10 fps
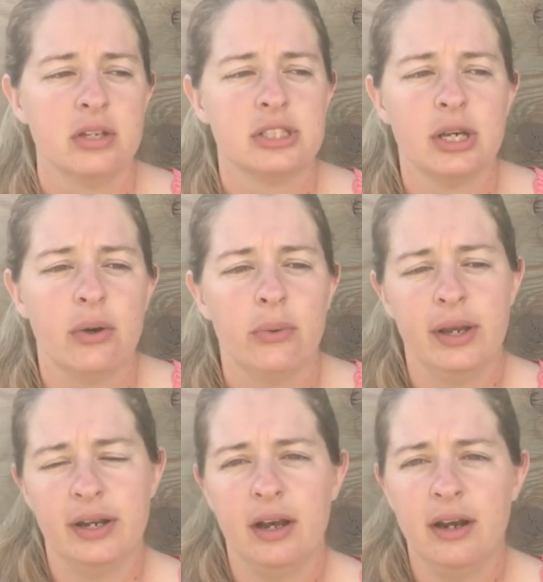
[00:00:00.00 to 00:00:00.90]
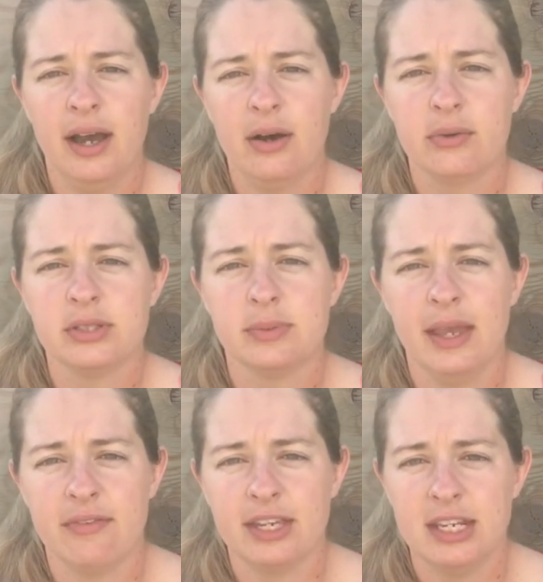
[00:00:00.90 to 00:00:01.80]
So in our house we
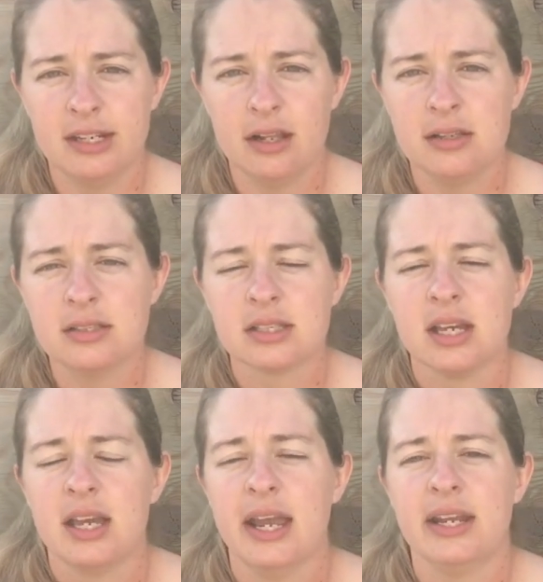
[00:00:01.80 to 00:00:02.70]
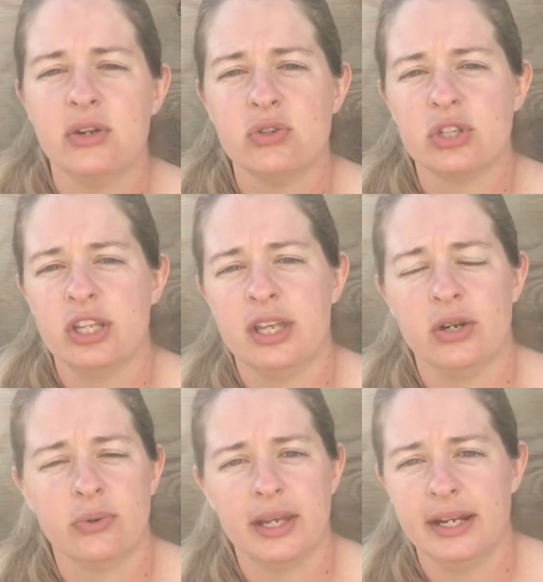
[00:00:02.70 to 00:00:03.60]
have Kindles, and usually they
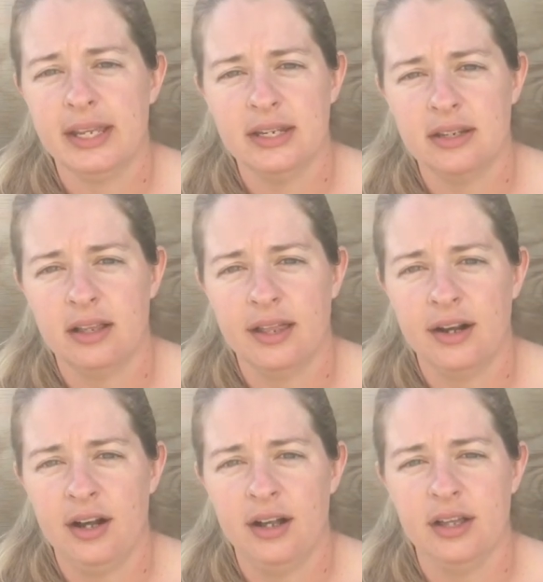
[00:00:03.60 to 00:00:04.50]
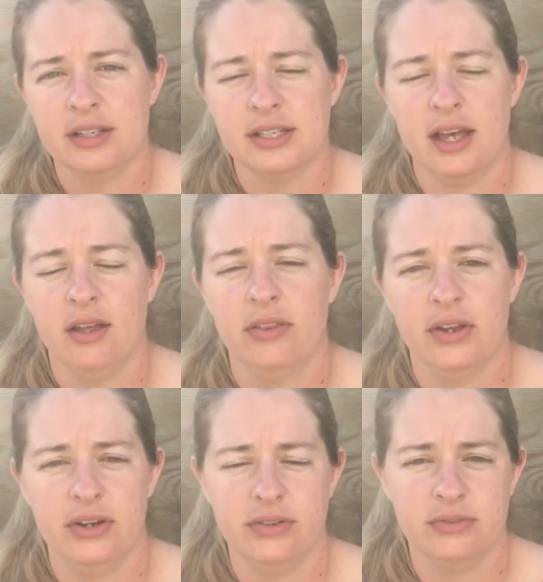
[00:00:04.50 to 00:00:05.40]
don't get a Kindle at all until
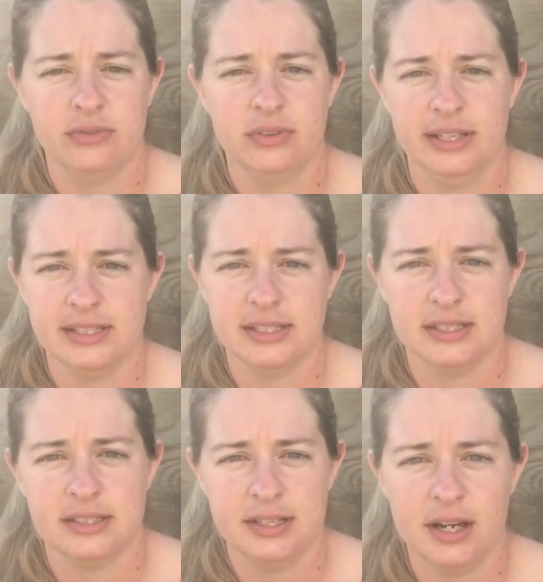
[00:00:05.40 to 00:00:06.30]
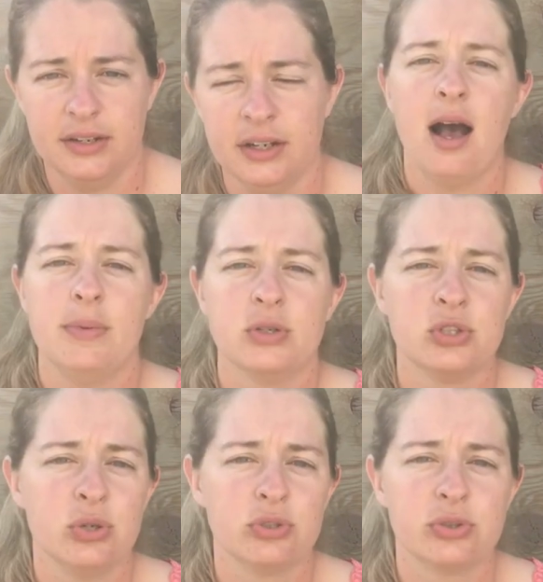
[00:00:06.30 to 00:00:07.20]
their list is done.
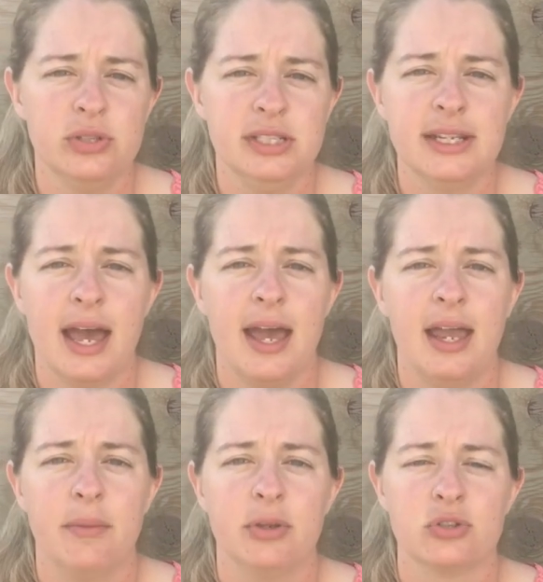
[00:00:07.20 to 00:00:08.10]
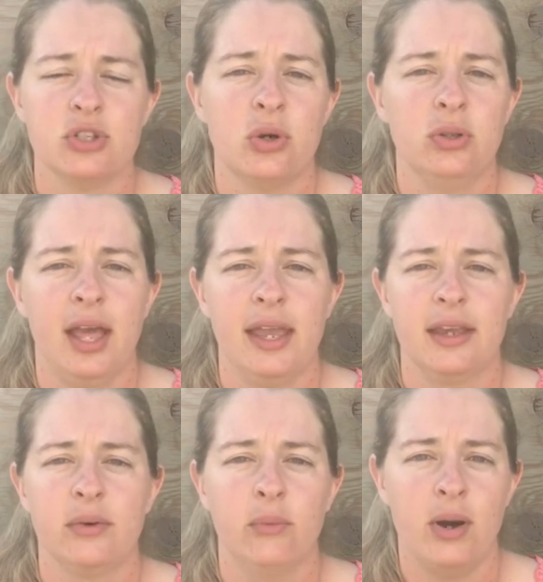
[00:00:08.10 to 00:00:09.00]
There's no screen time, there's no like
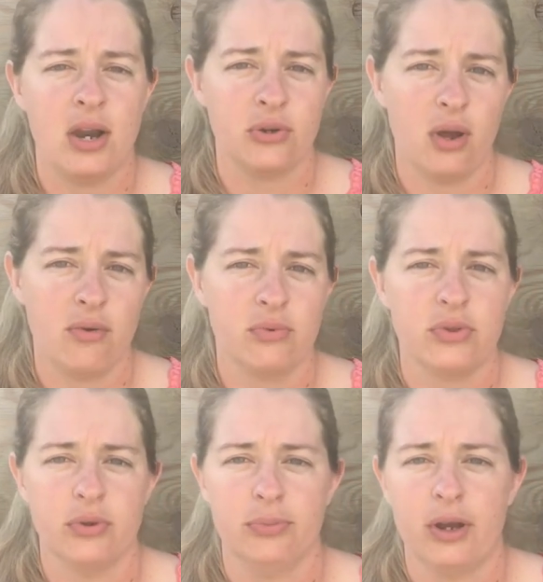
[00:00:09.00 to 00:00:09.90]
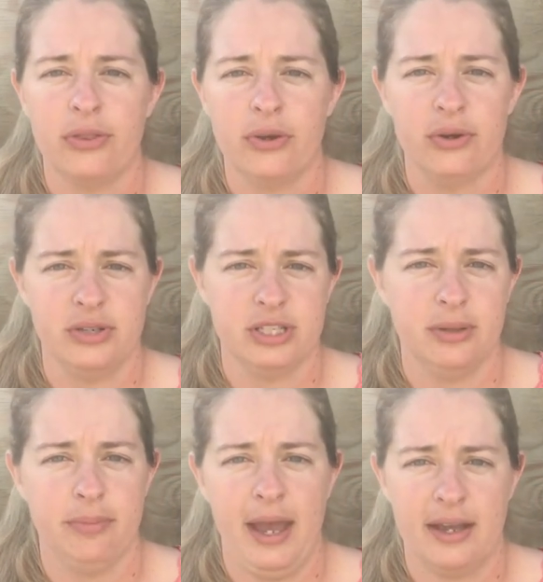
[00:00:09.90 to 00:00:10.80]
wander off with your brother into
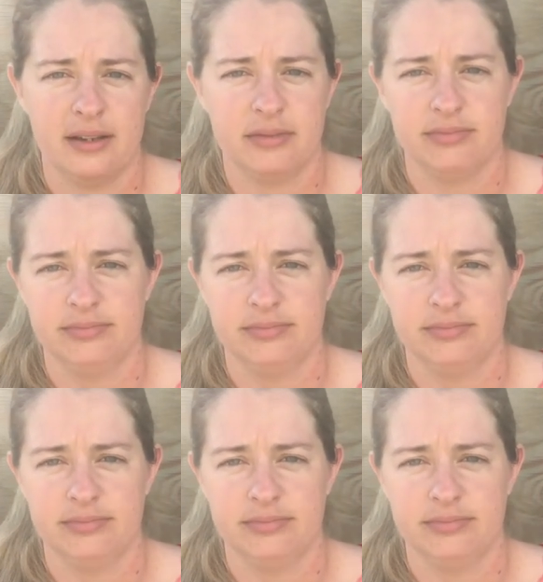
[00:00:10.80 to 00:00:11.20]
the back,